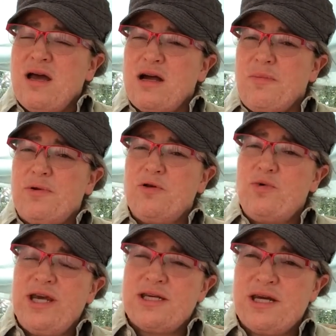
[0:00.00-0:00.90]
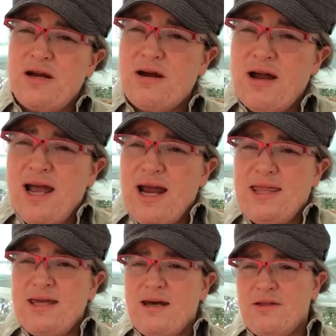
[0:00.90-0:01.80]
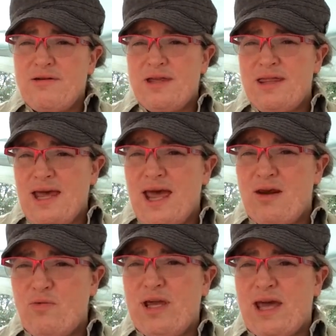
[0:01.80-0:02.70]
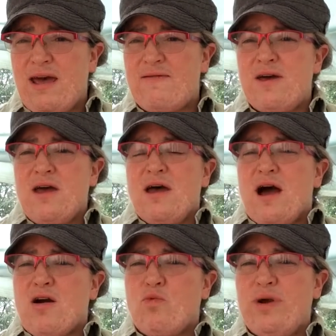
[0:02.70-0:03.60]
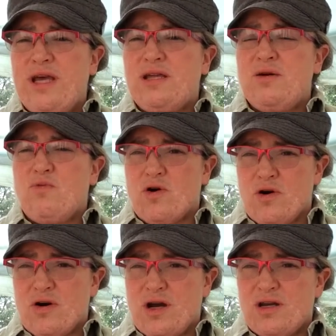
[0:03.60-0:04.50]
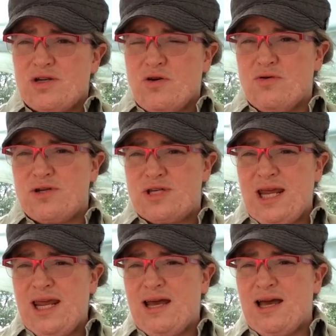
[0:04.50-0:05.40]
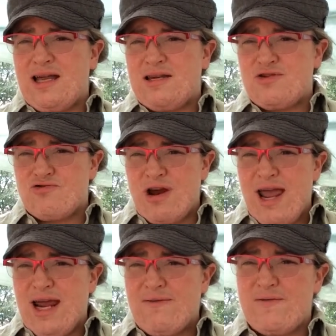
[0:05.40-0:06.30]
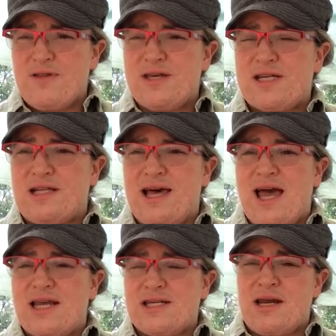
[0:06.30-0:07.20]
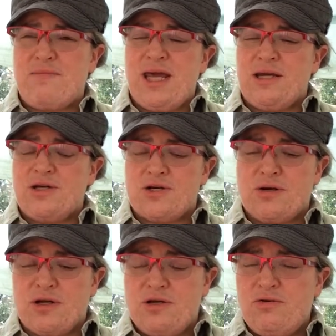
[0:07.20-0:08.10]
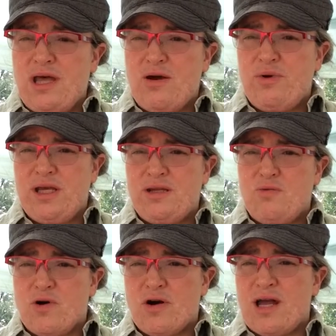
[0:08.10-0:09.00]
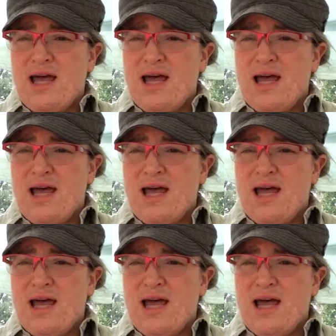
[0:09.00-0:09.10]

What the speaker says: couple of weeks here, and then other than that, we have our weekly work. So staying on track for this class and making sure to do that weekly work,